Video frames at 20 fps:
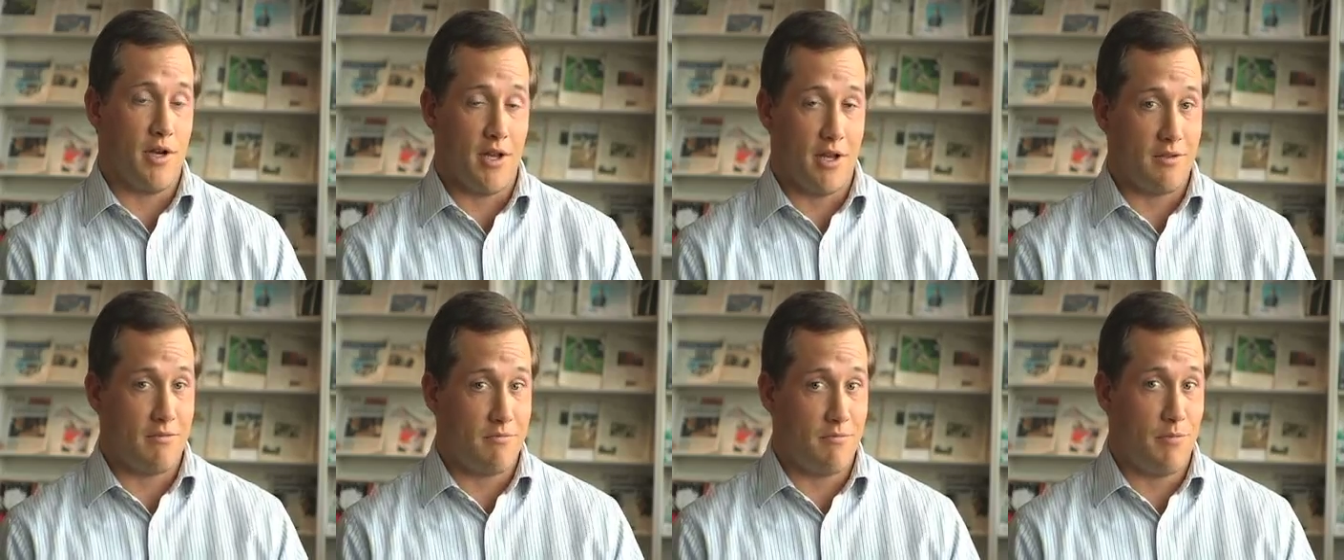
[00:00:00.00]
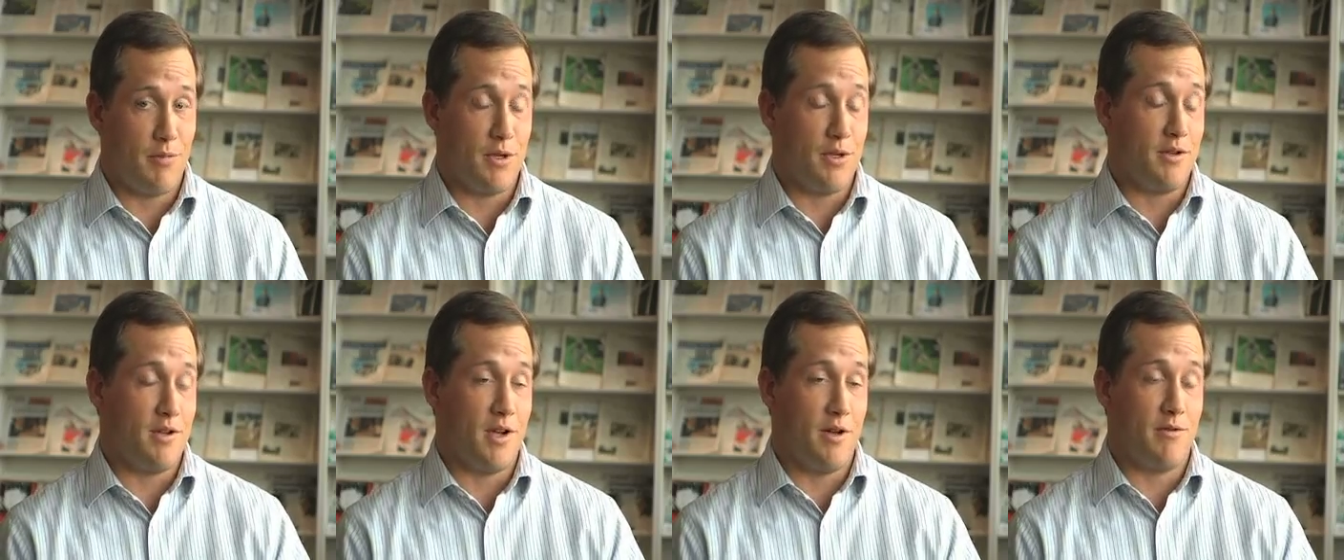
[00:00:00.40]
And I've
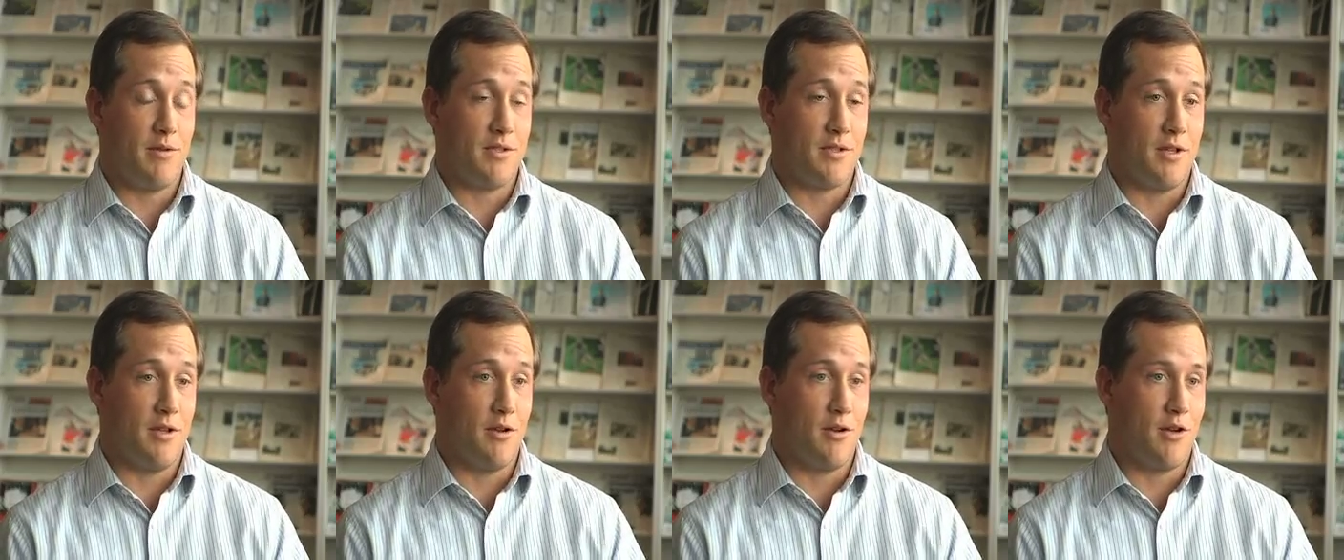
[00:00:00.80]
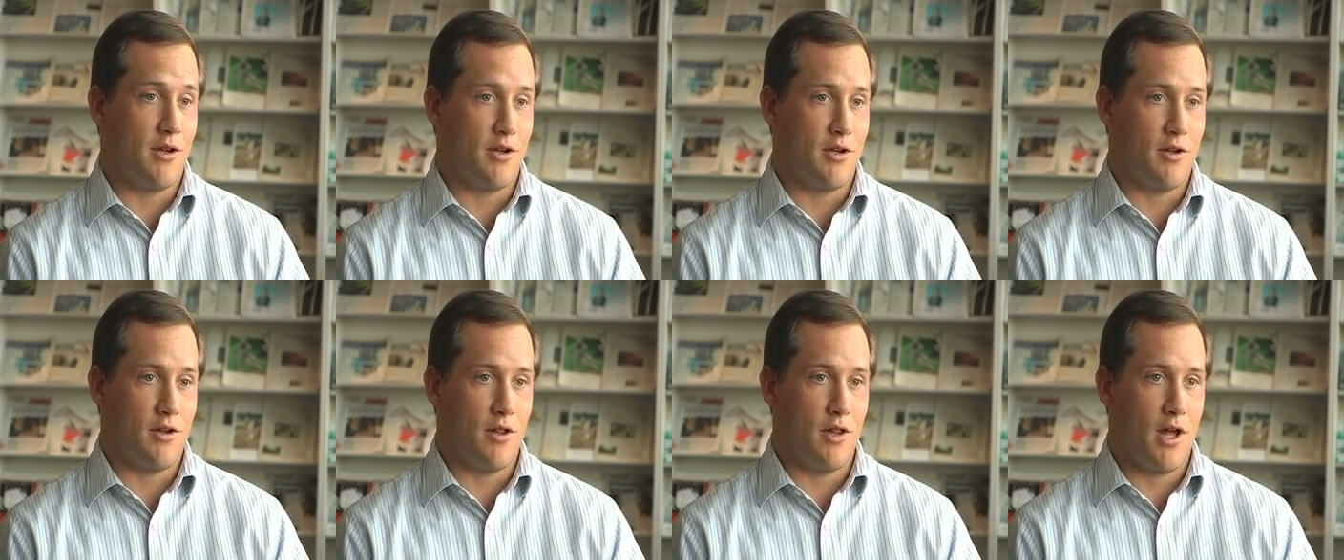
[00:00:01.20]
been obviously
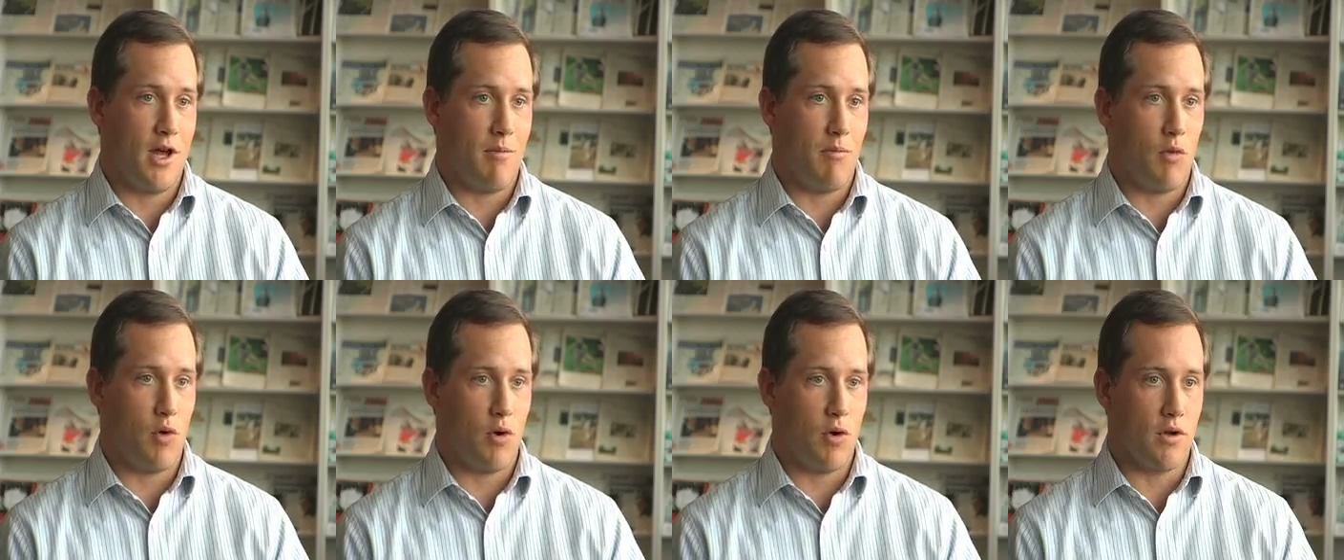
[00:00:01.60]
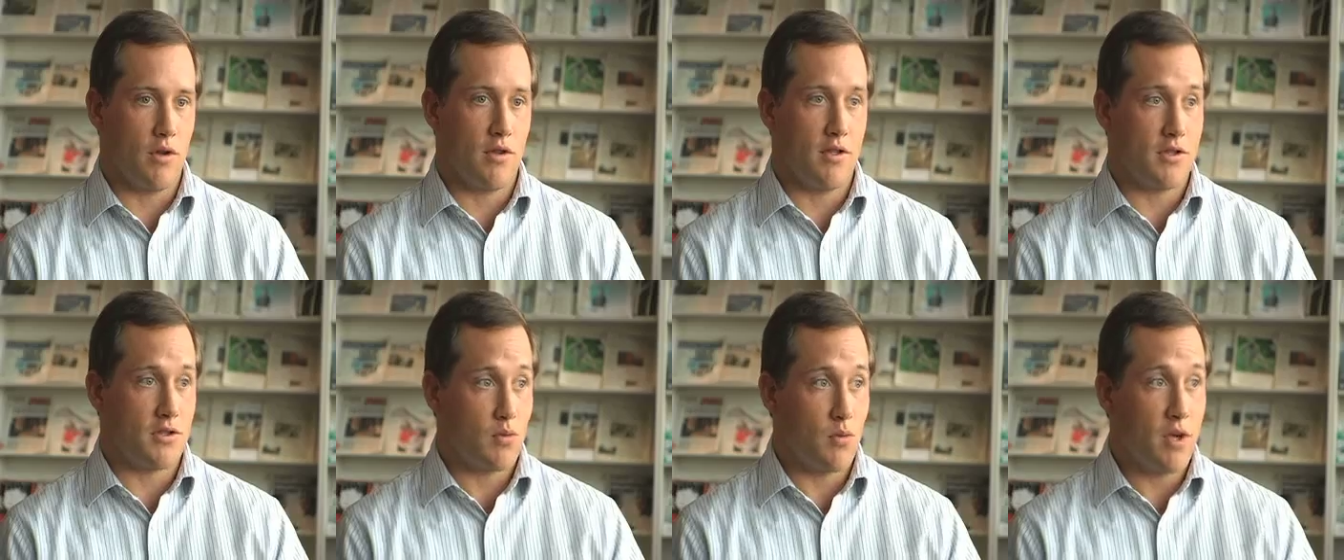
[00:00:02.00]
learning a lot more
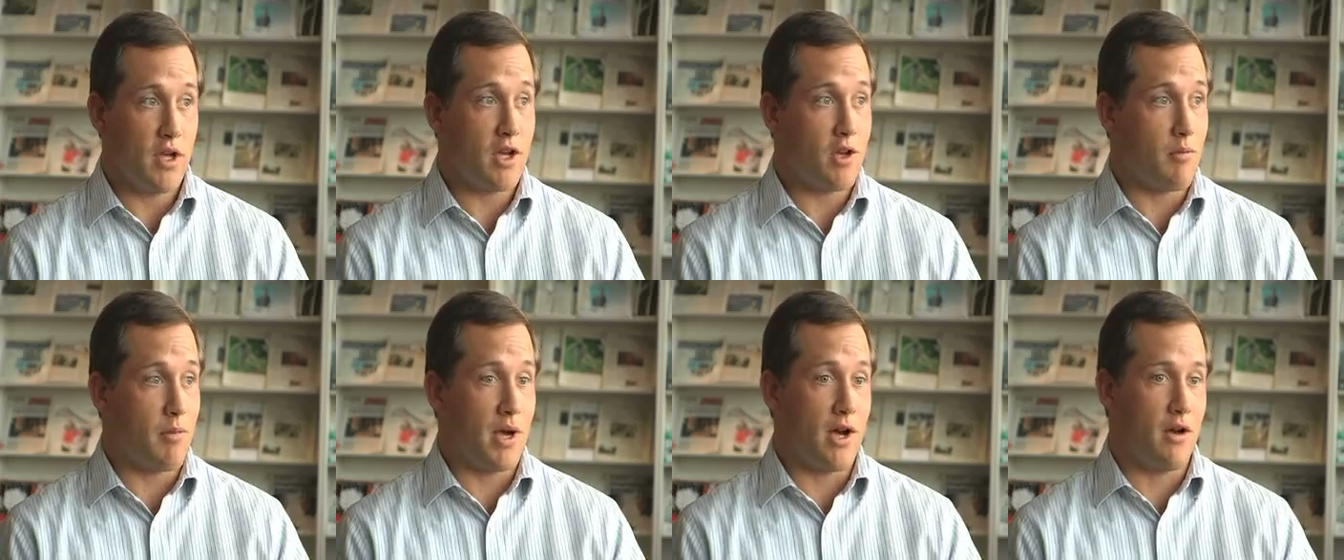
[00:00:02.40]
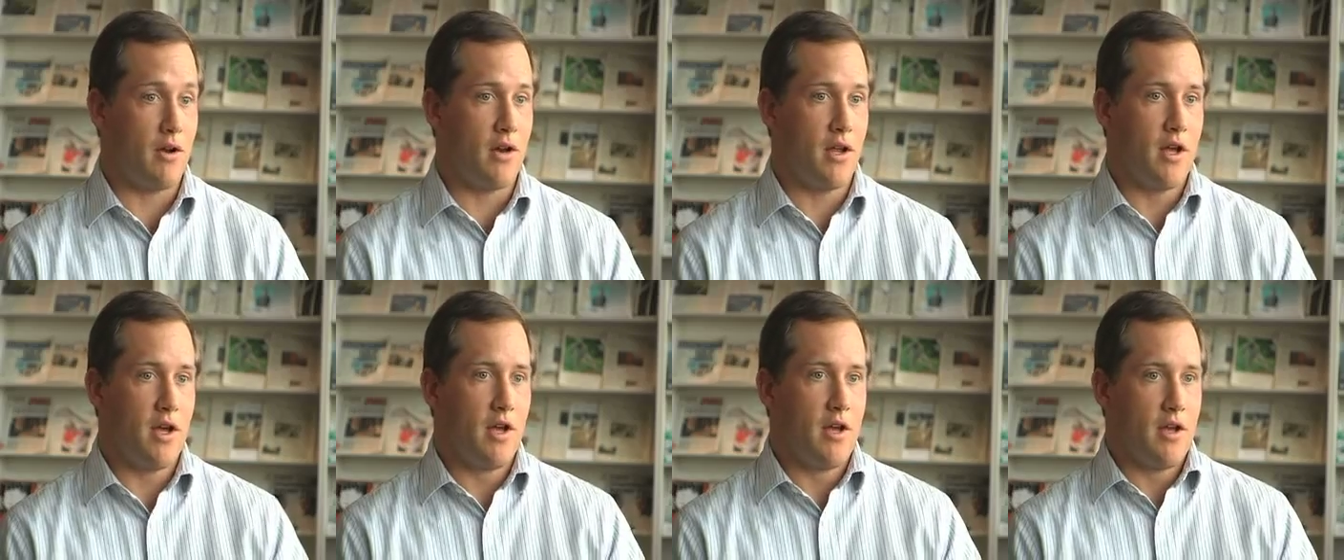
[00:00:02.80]
this week
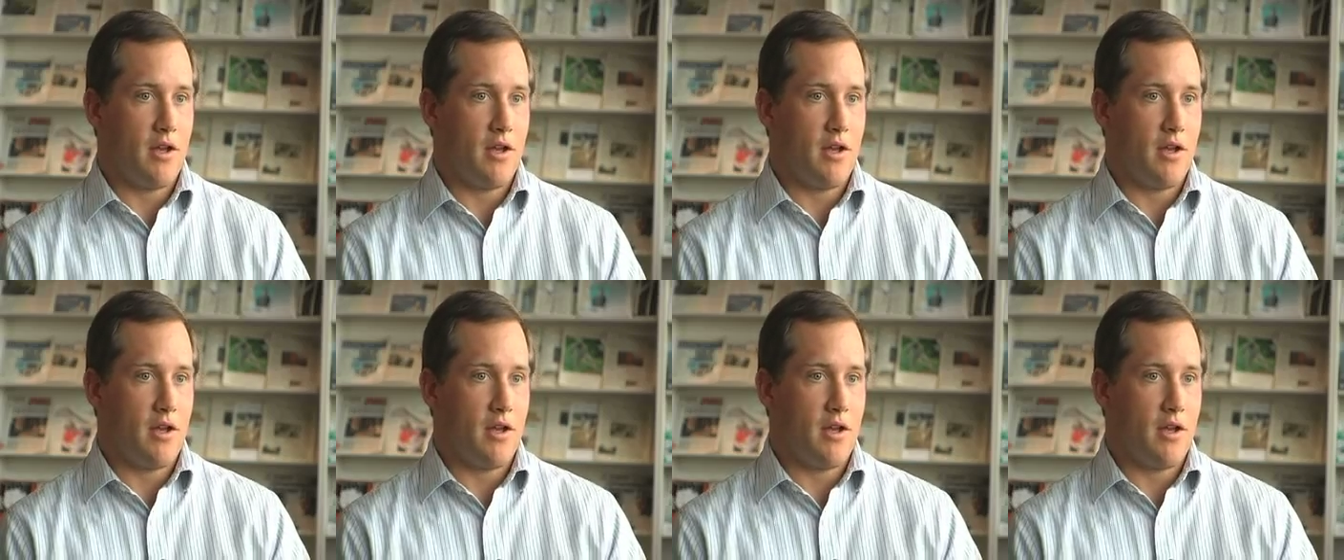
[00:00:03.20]
about